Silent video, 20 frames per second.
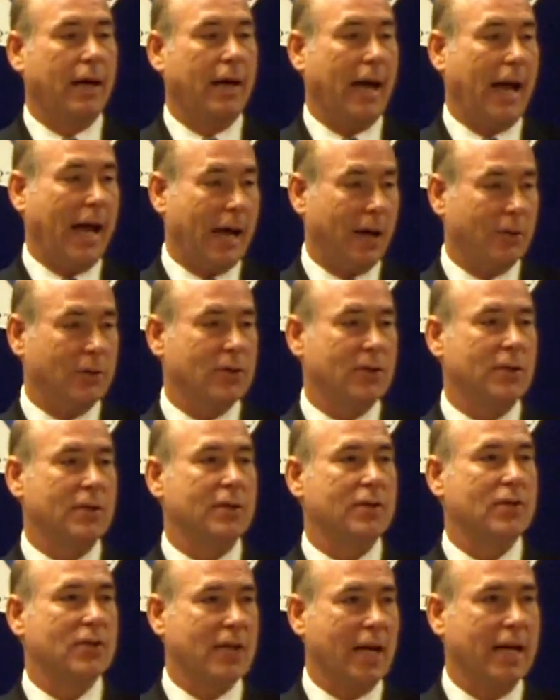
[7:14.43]
House,
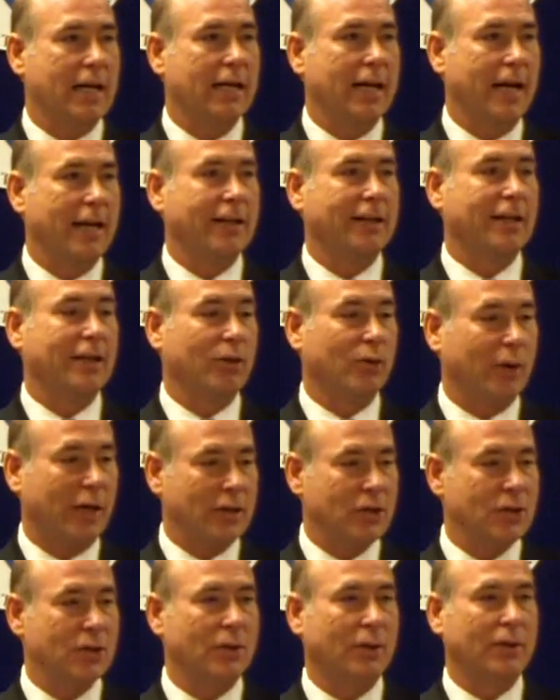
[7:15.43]
Senate, and
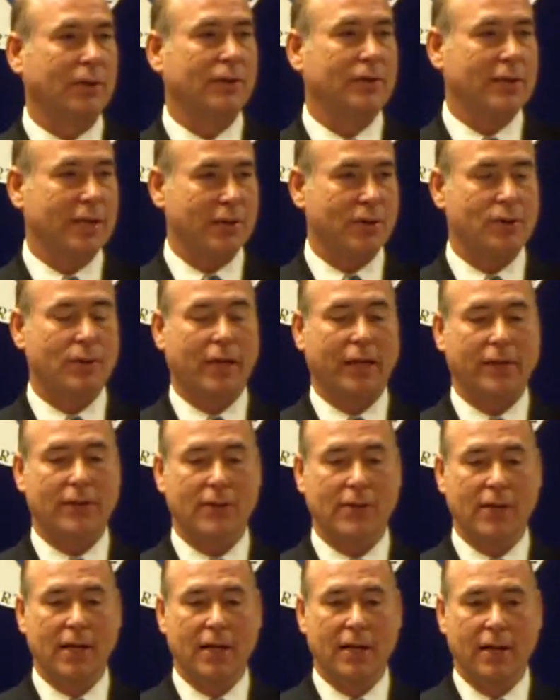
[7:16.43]
congressional
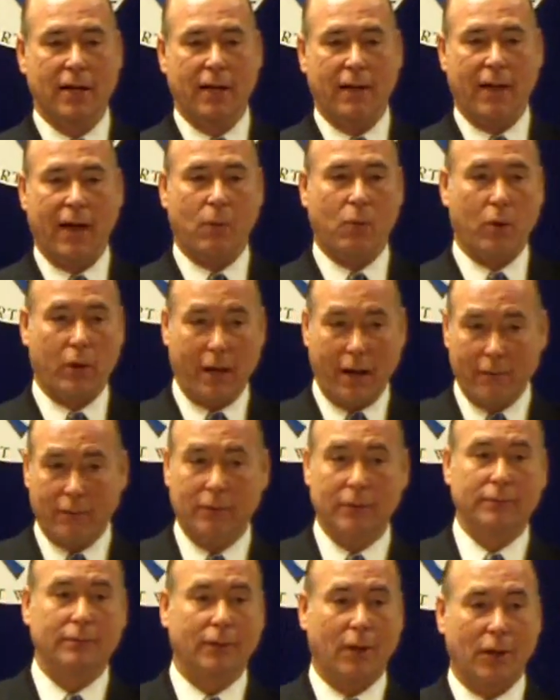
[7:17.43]
districts that will
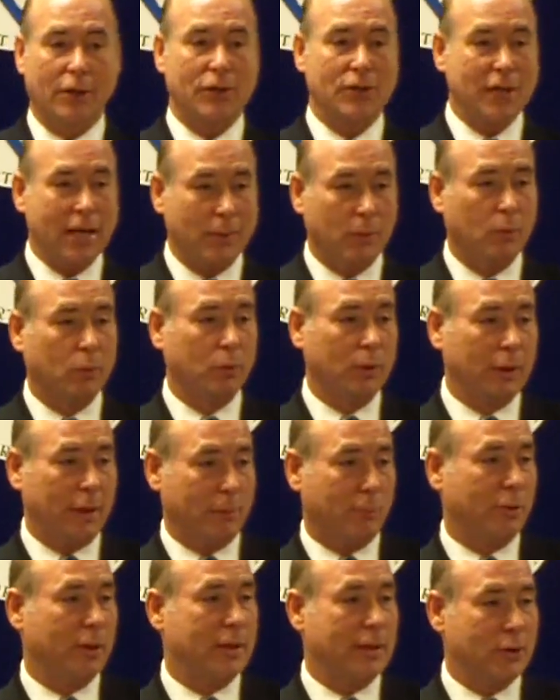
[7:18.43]
govern our state. We'll really
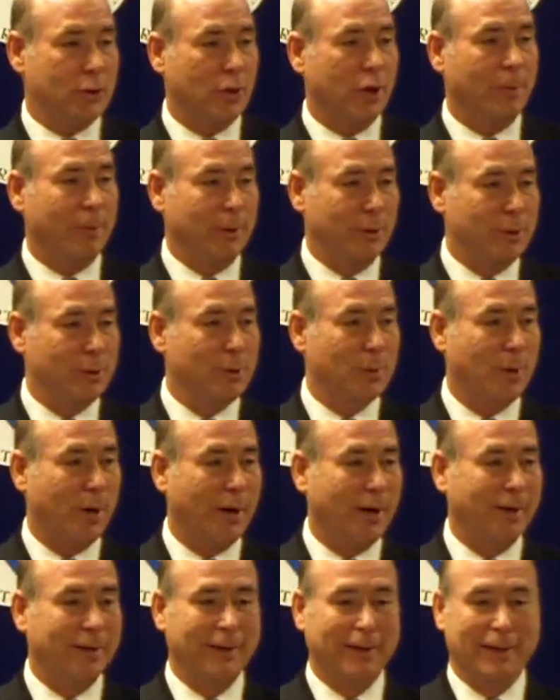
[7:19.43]
predetermine who
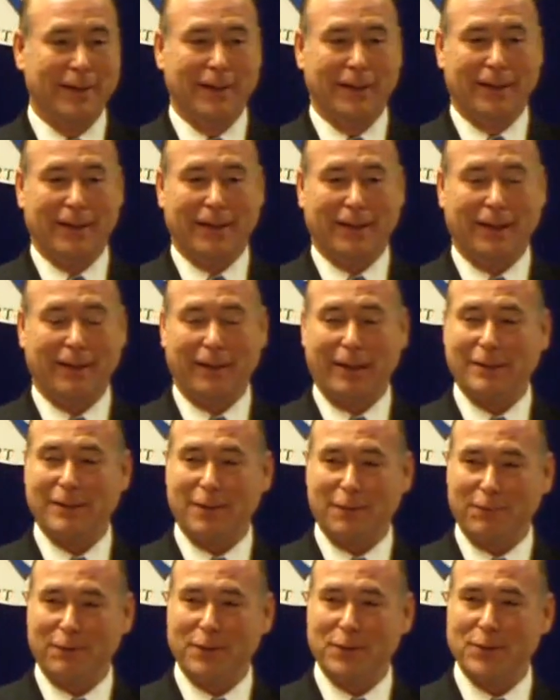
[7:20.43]
our
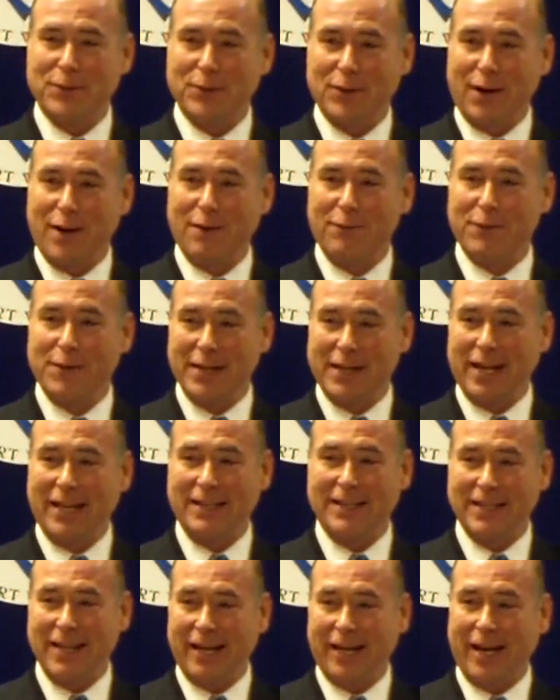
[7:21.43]
elected officials are for the
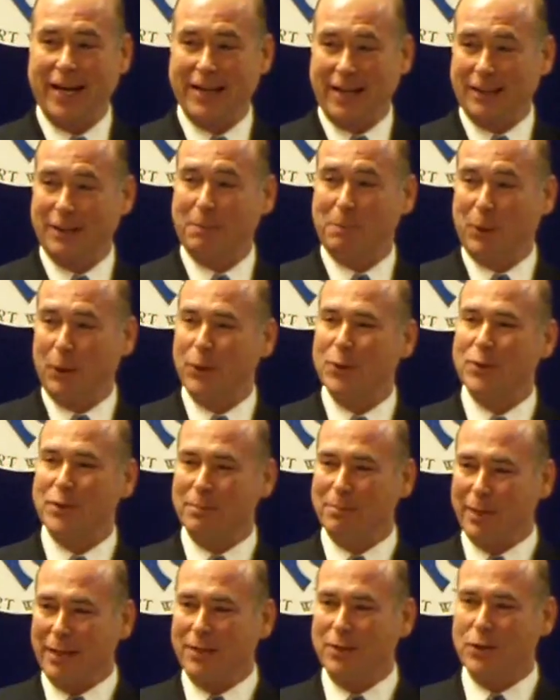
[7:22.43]
next decade, not the
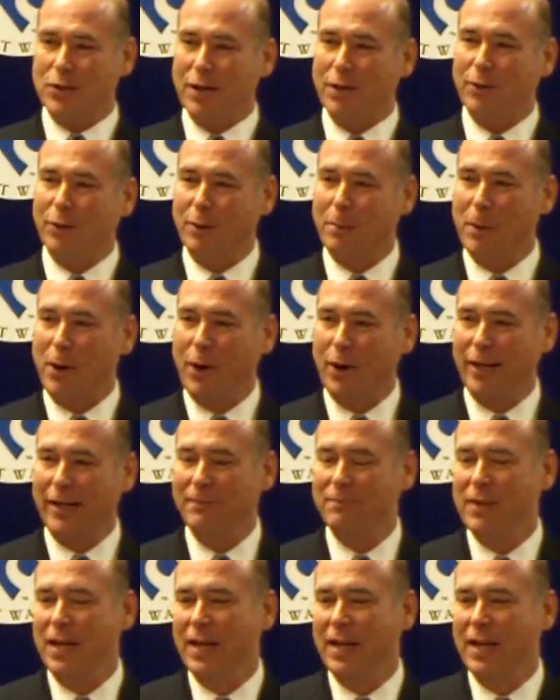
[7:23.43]
person, but in general the party.